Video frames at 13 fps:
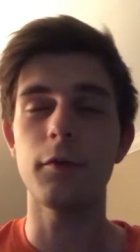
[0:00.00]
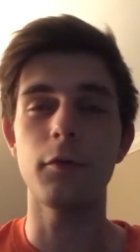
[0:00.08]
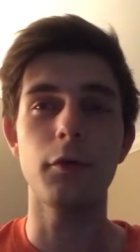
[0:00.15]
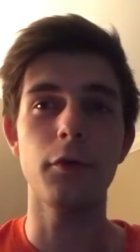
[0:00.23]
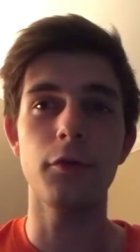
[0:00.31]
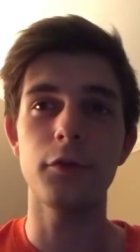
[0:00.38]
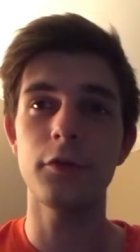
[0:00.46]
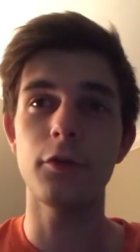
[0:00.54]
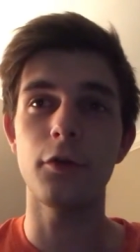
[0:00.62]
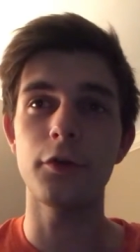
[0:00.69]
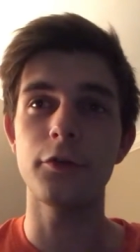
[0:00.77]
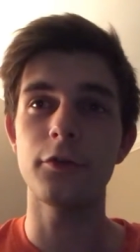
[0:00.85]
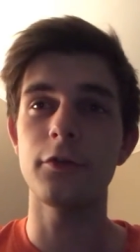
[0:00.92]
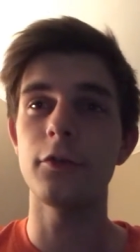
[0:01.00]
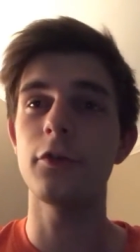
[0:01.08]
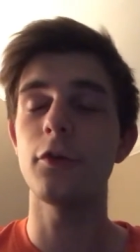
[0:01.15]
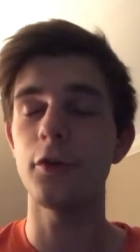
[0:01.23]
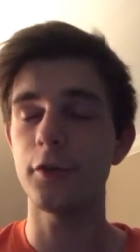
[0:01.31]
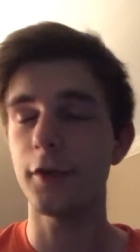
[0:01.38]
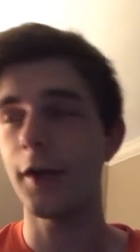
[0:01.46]
I wrote it on the starter,
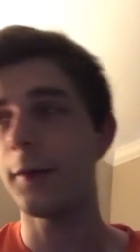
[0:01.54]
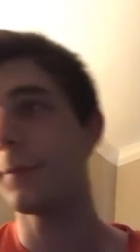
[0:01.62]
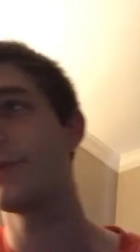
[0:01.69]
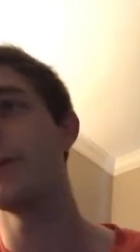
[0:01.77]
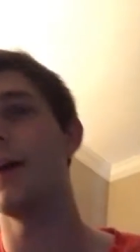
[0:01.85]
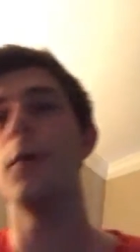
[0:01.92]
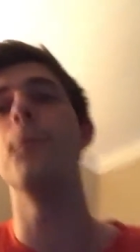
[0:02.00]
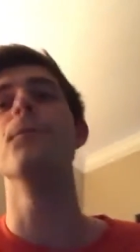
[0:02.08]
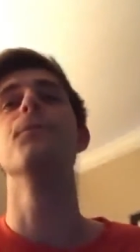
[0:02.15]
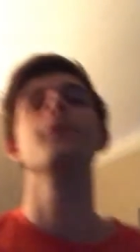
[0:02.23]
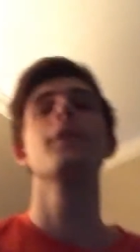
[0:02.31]
starter cap. So,